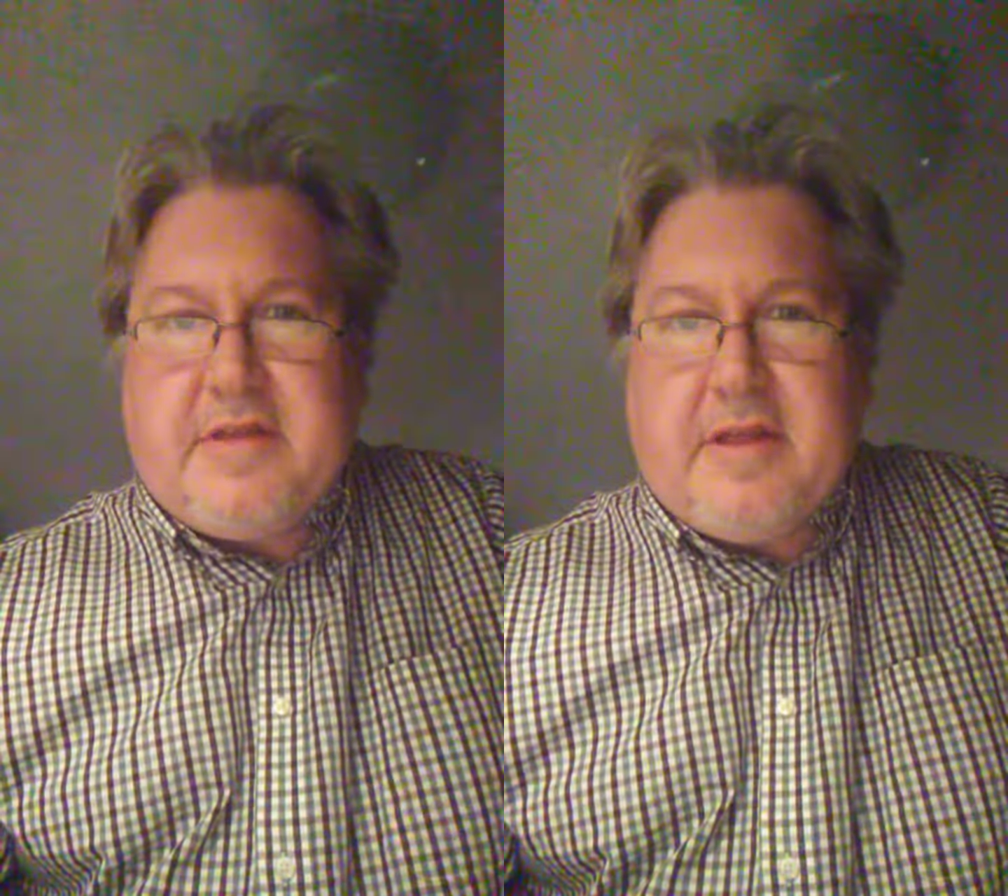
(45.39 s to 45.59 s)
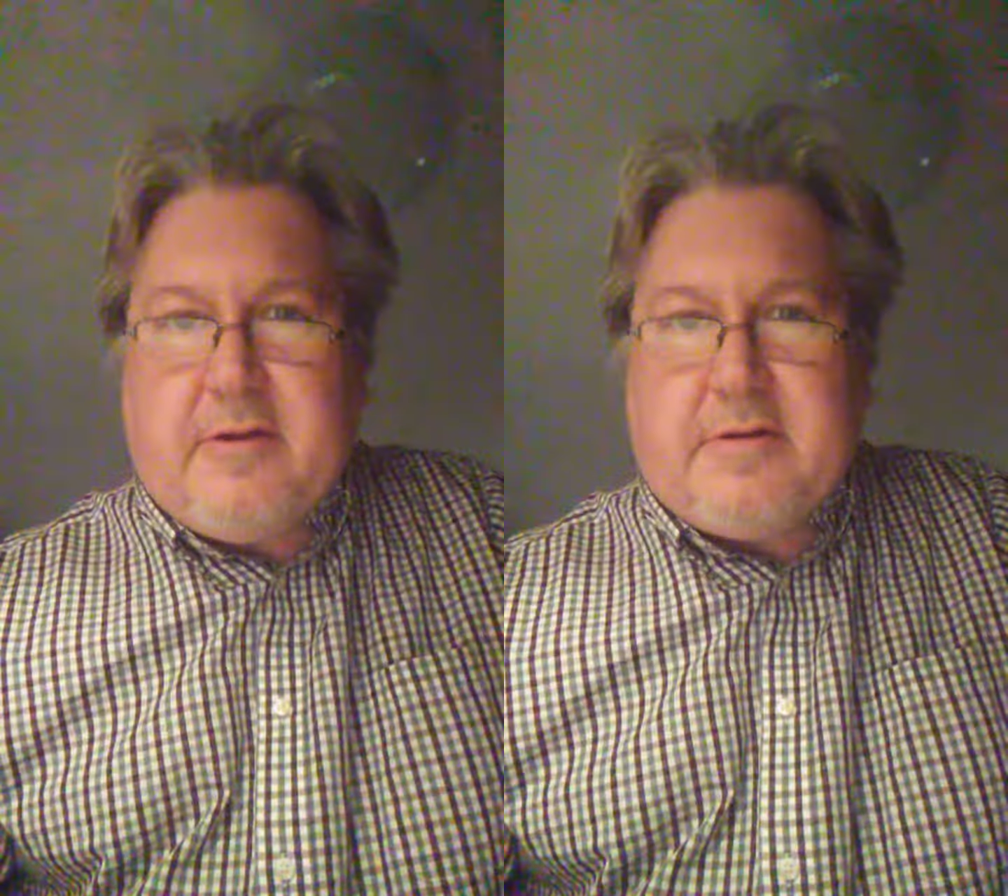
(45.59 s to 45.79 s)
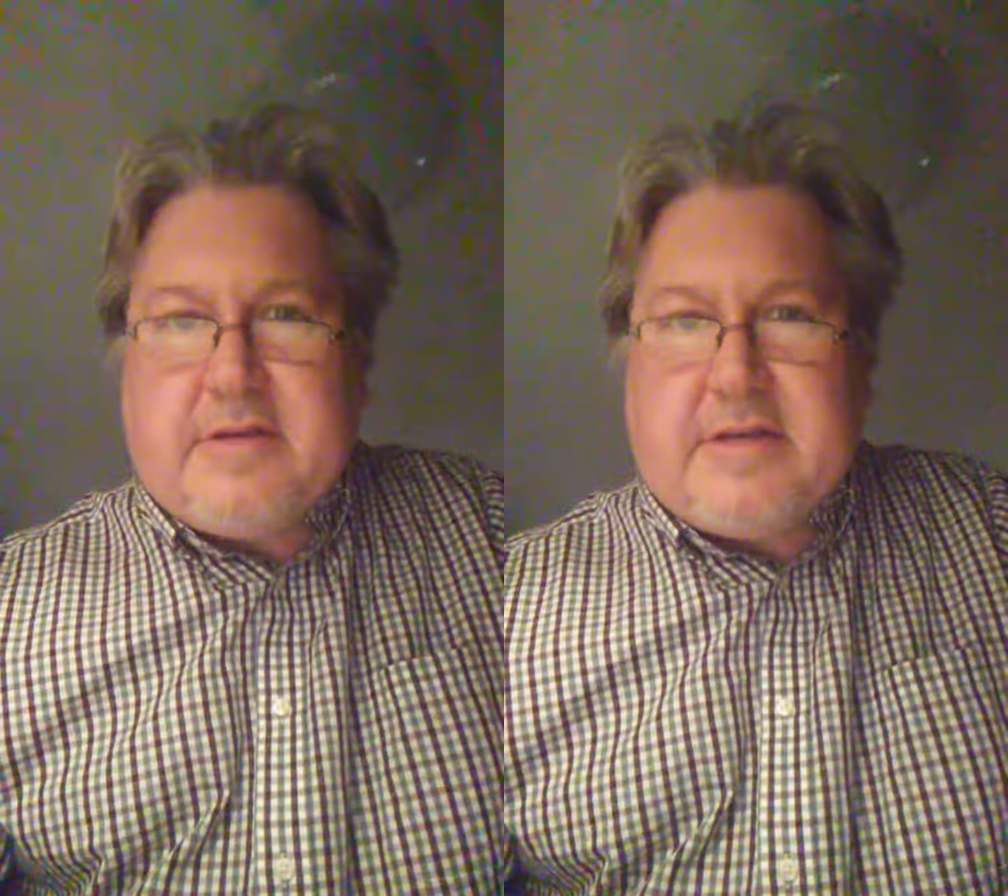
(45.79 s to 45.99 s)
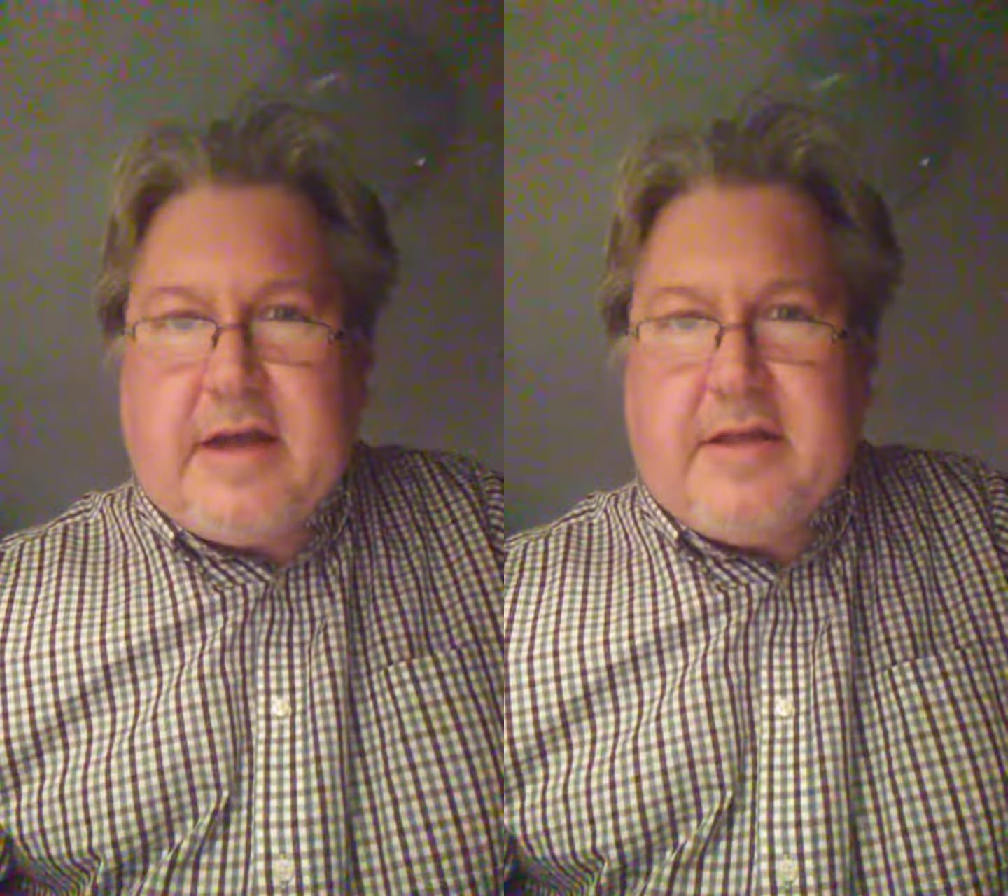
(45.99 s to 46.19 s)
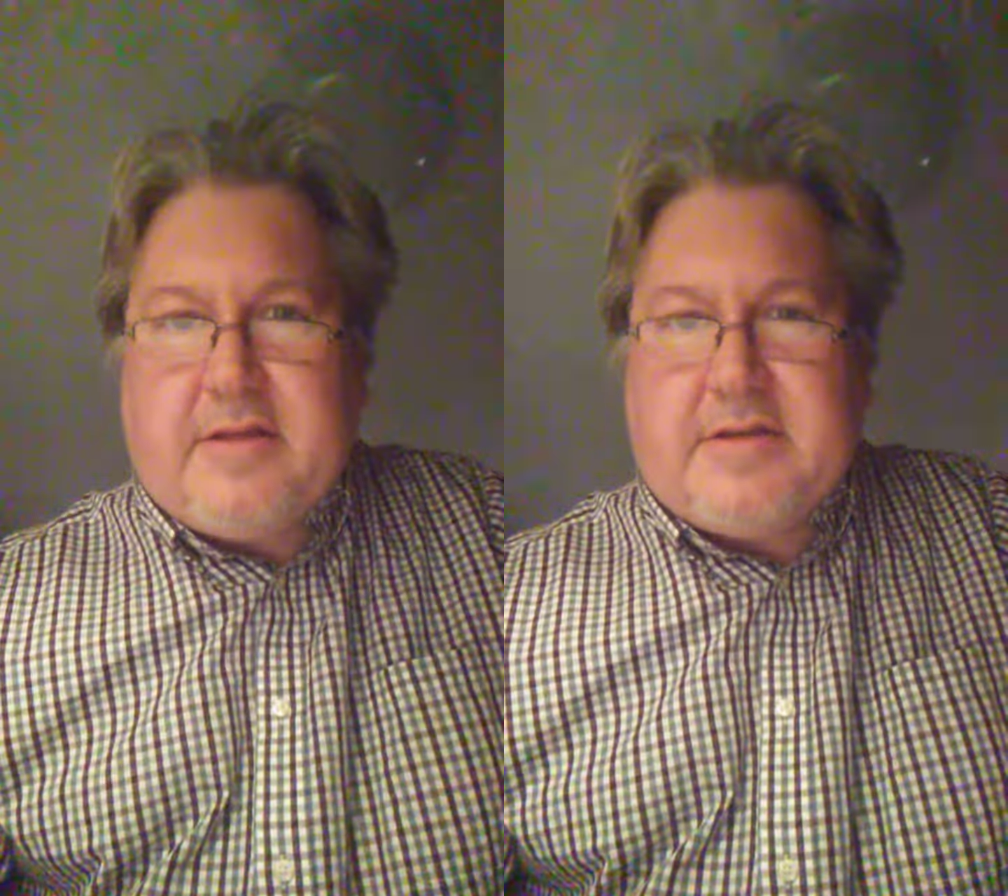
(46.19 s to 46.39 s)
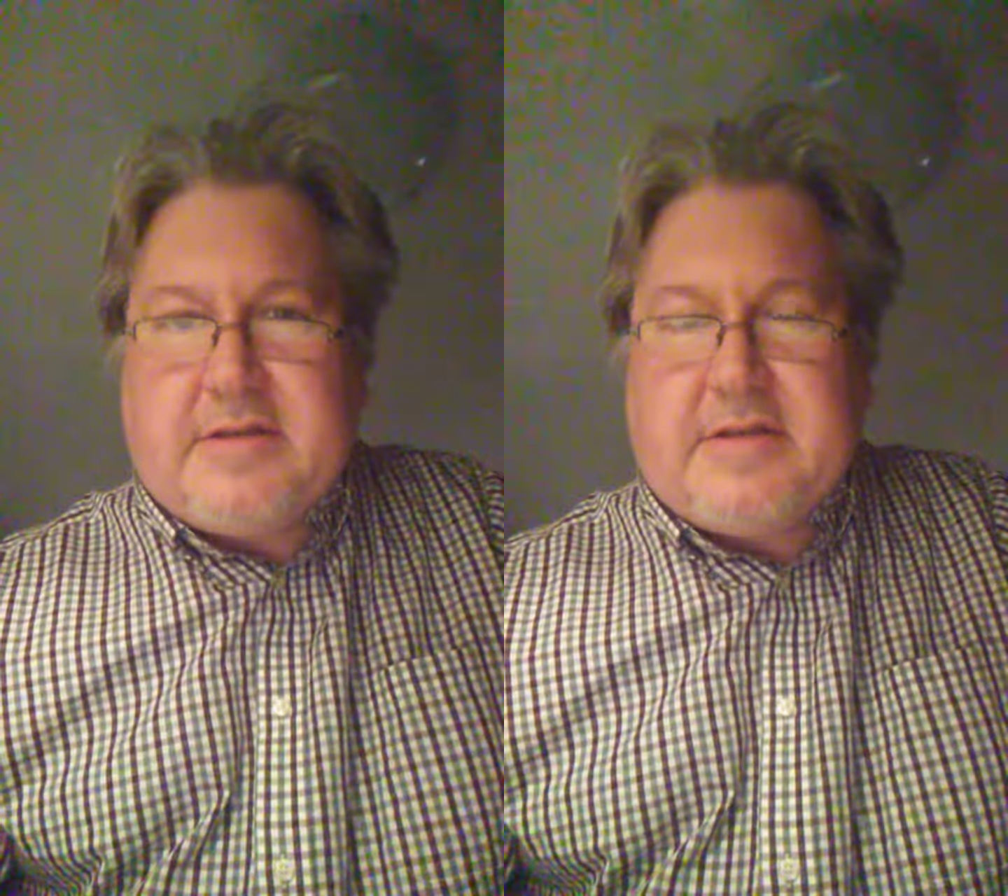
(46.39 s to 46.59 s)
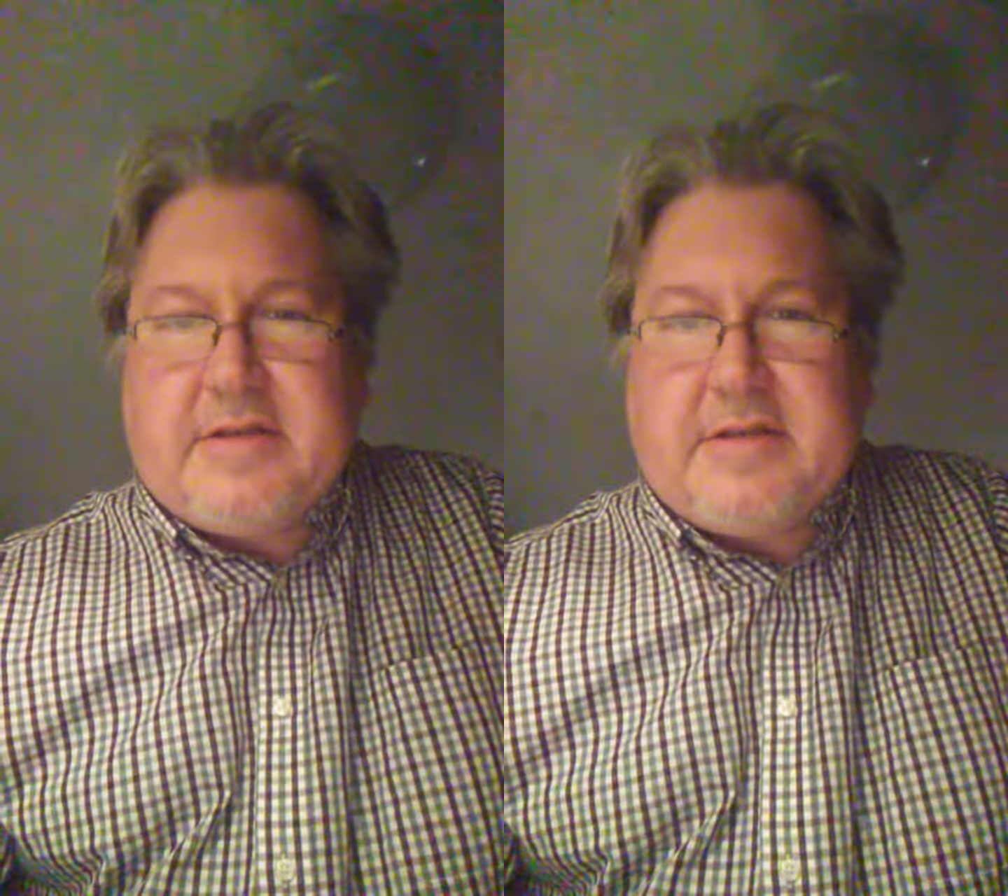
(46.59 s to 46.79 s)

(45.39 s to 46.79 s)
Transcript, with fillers: in their silence